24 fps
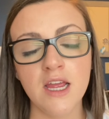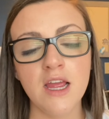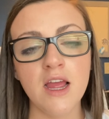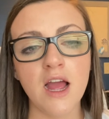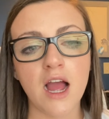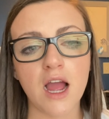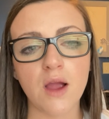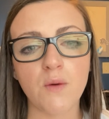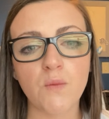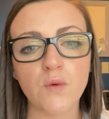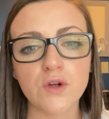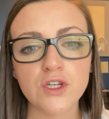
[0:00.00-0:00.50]
I
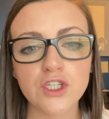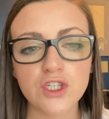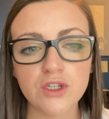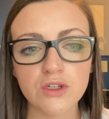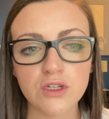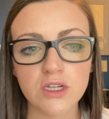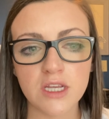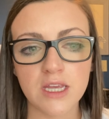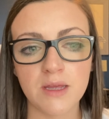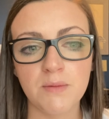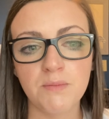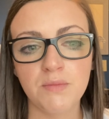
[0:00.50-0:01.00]
want you to
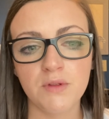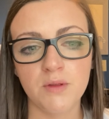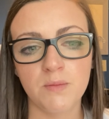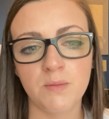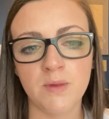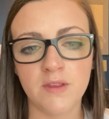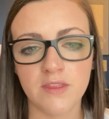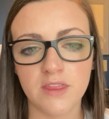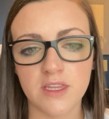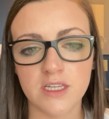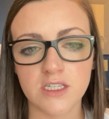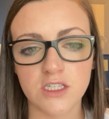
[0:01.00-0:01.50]

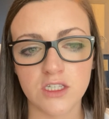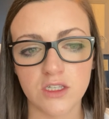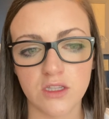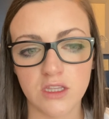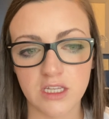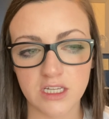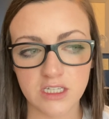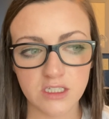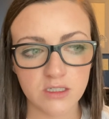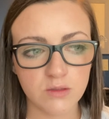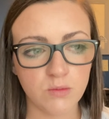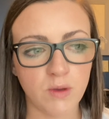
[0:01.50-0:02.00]
implement this
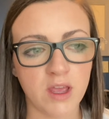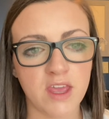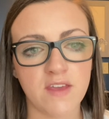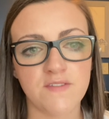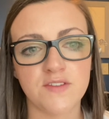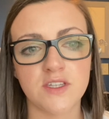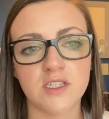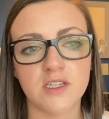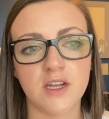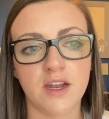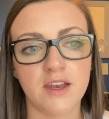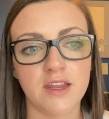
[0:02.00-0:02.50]
this way of
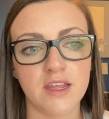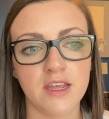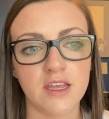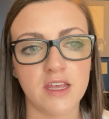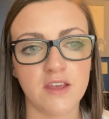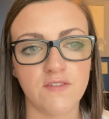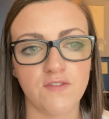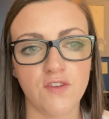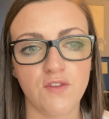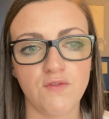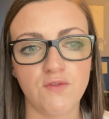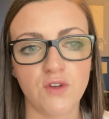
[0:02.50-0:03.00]
studying if
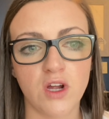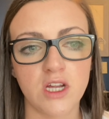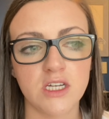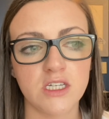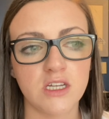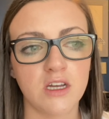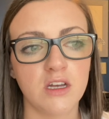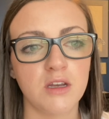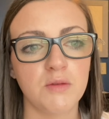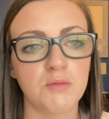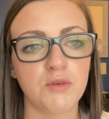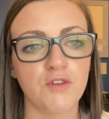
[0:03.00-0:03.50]
you've not done
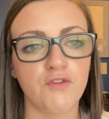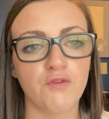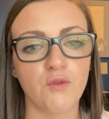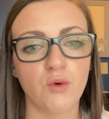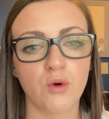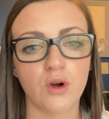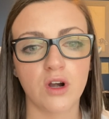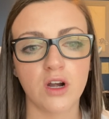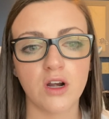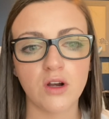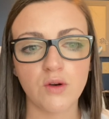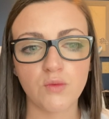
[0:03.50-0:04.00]
it
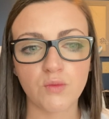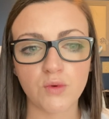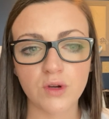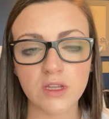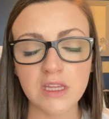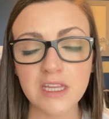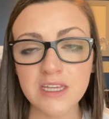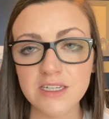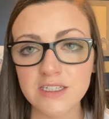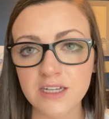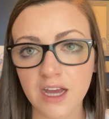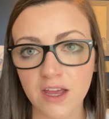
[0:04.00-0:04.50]
before. Really
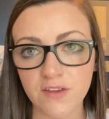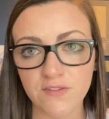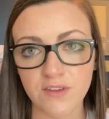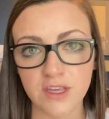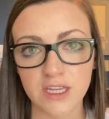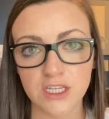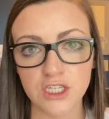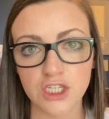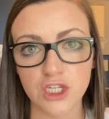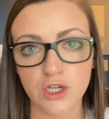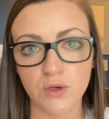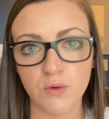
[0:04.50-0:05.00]
dive
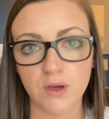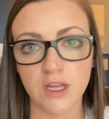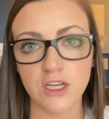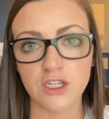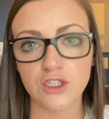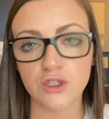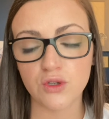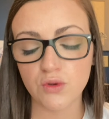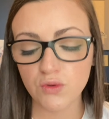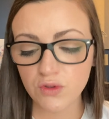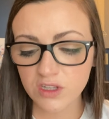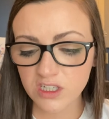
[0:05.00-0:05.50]
into it.
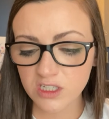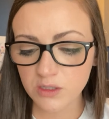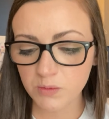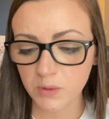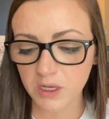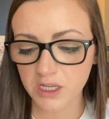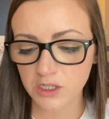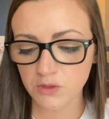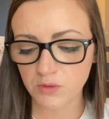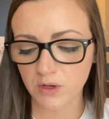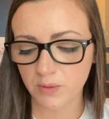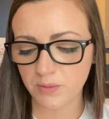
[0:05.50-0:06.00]
Do the
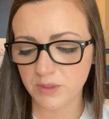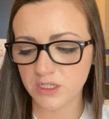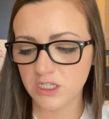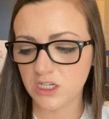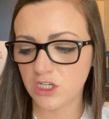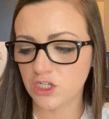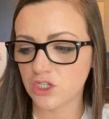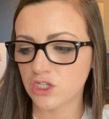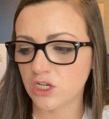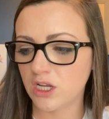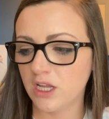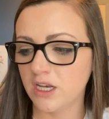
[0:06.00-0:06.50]
spaced
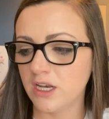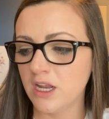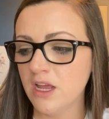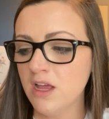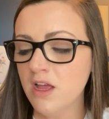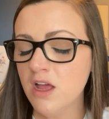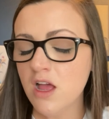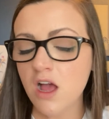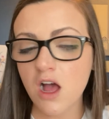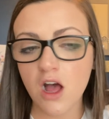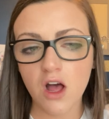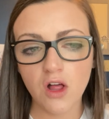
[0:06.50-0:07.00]
repetition
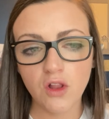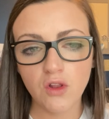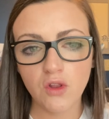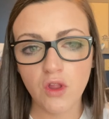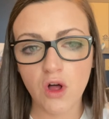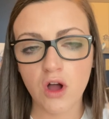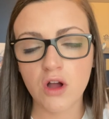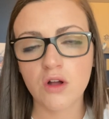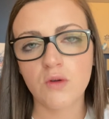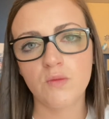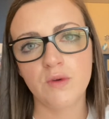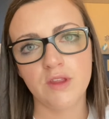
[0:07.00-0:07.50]

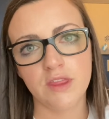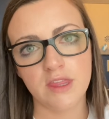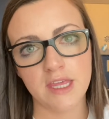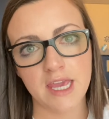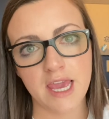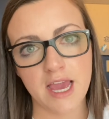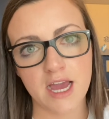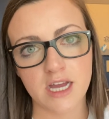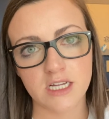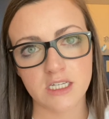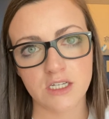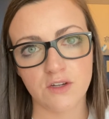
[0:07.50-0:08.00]
along with the
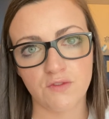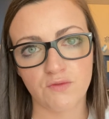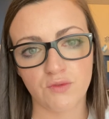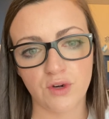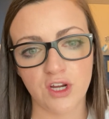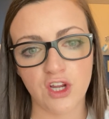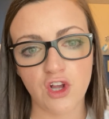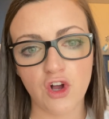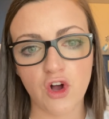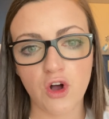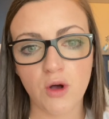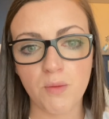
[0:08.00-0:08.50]
active
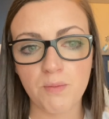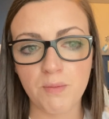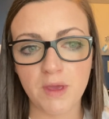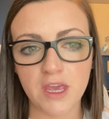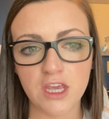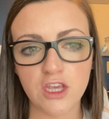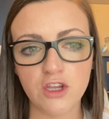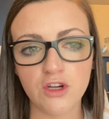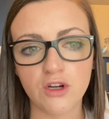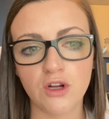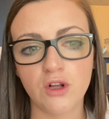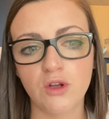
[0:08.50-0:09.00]
recall. Make
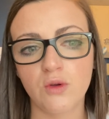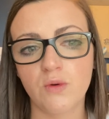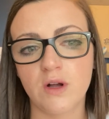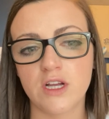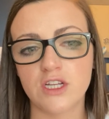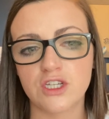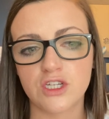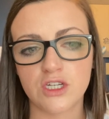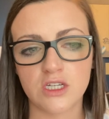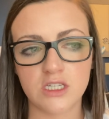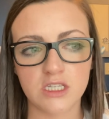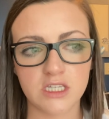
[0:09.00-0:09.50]
your own
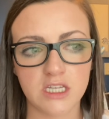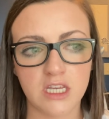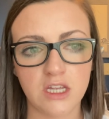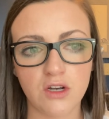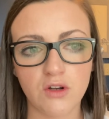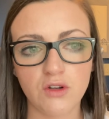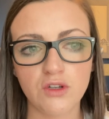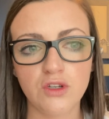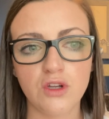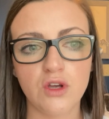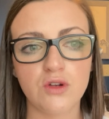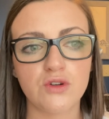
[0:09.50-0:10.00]
questions. Get on
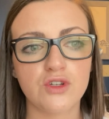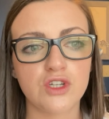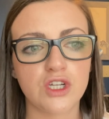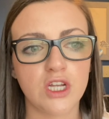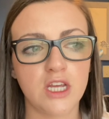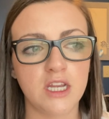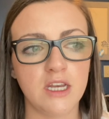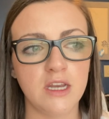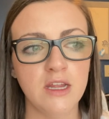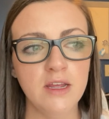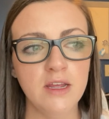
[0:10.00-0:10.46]
Notion.